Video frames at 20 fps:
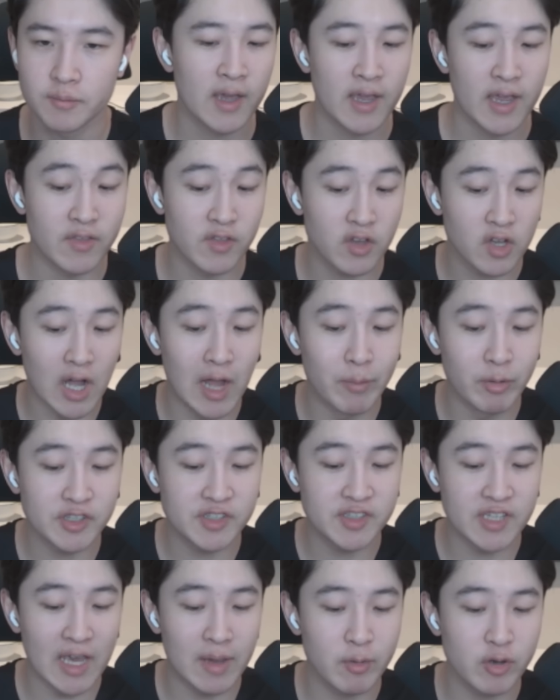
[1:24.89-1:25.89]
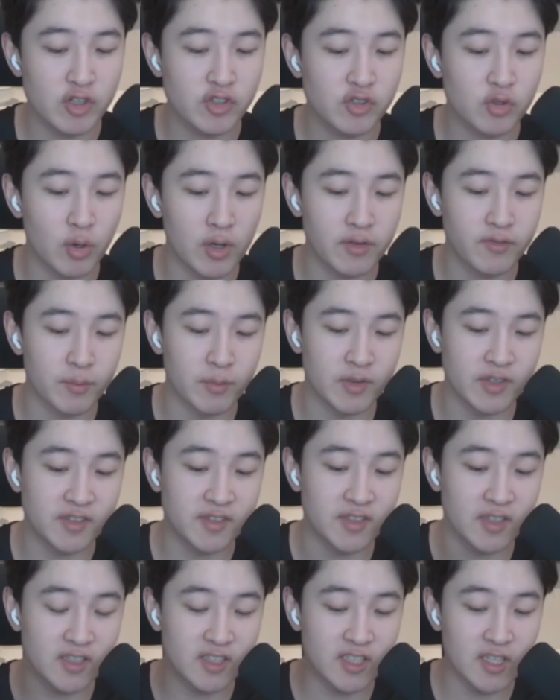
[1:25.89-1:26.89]
And the Goblin's damage is going from a
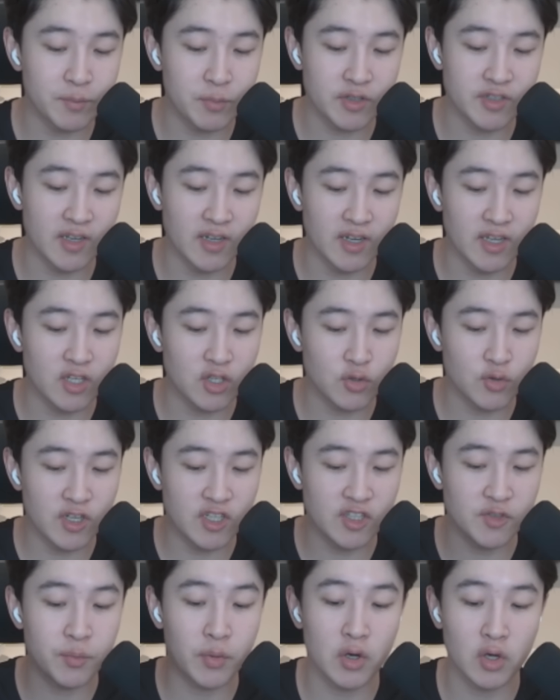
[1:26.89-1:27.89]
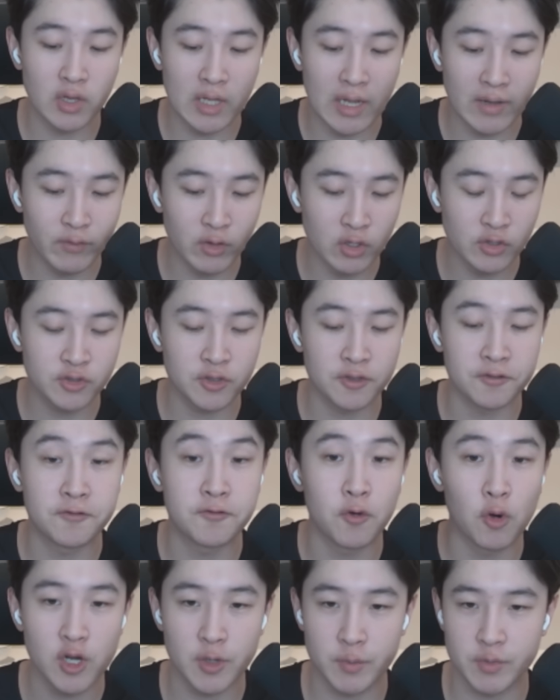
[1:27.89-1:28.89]
60% increase per level to a
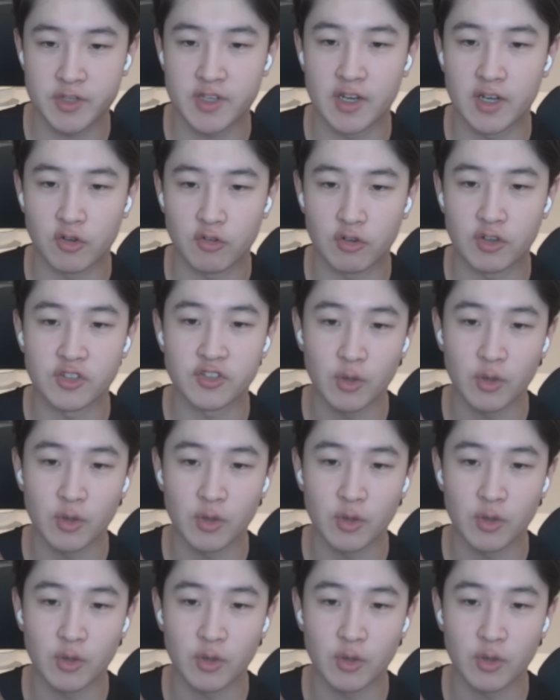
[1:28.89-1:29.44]
40% increase.